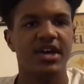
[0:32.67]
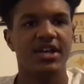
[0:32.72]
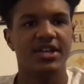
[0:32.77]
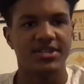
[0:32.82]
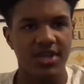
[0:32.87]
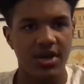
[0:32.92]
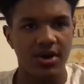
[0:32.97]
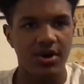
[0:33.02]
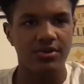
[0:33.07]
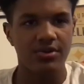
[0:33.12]

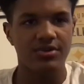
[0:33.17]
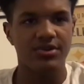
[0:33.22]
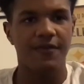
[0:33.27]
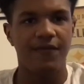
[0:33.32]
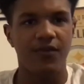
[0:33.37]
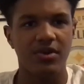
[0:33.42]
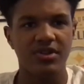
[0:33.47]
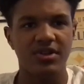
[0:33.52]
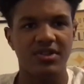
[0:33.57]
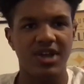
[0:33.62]
So the
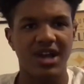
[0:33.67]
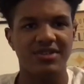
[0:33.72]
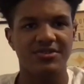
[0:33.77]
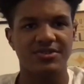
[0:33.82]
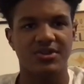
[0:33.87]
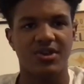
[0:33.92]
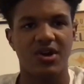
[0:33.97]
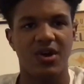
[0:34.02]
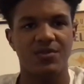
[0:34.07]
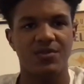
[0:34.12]
49ers
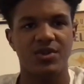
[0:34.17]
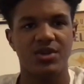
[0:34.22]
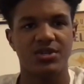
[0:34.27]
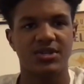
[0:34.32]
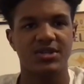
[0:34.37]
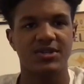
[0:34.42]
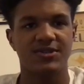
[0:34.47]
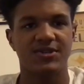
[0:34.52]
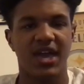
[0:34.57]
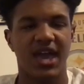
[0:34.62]
are coming into
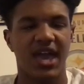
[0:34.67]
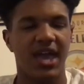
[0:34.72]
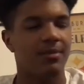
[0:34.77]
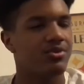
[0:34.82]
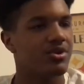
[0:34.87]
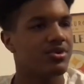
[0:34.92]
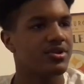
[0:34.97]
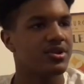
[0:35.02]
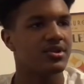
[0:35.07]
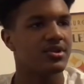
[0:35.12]
this game
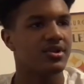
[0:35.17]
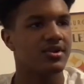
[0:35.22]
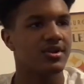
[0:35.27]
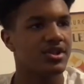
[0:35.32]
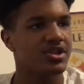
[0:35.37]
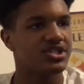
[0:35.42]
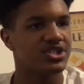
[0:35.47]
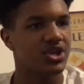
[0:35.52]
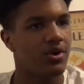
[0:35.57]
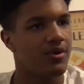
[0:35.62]
looking to
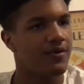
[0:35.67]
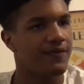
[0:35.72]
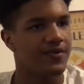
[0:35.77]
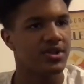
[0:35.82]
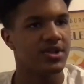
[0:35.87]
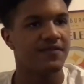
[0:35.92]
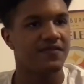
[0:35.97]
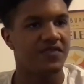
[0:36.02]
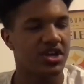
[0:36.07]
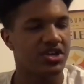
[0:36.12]
clinch home field
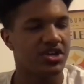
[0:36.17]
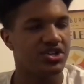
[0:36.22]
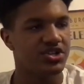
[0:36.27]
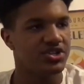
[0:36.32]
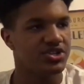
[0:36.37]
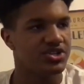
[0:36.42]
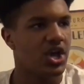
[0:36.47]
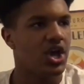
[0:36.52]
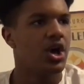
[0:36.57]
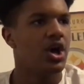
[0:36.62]

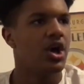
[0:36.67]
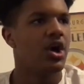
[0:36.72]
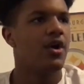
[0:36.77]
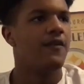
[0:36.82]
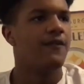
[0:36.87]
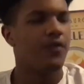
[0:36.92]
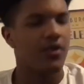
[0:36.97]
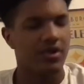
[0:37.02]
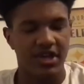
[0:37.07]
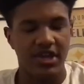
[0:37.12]
advantage
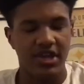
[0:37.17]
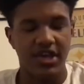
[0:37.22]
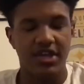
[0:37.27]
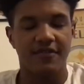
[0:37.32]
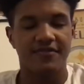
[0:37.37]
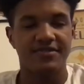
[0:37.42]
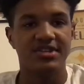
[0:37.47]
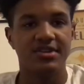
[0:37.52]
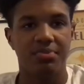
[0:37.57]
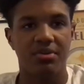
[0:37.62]
for the
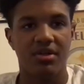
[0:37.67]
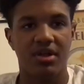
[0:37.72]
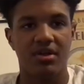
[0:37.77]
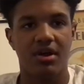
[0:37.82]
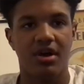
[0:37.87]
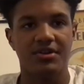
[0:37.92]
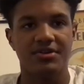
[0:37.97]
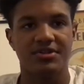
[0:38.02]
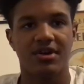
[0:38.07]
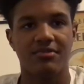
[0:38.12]
NFC
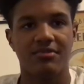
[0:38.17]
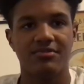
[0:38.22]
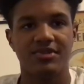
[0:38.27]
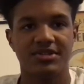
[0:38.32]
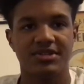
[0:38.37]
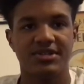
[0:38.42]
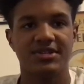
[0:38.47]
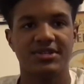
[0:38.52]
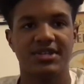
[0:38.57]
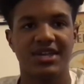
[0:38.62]
playoffs, coming
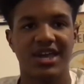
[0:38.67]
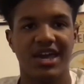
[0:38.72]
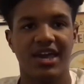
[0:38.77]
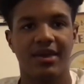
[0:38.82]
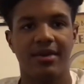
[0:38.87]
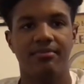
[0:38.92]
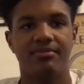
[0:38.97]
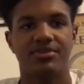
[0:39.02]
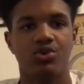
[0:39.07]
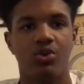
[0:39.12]
into this
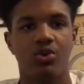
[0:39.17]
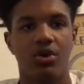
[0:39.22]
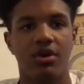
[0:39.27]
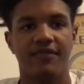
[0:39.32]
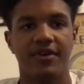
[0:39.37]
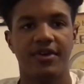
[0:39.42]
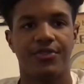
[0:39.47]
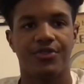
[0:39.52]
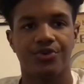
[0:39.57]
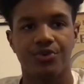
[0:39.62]
game
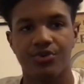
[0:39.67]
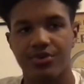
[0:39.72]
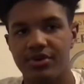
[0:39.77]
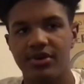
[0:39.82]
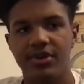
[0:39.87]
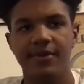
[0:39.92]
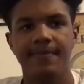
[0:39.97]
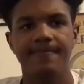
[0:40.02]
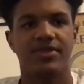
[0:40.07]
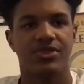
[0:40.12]

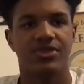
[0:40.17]
12-3.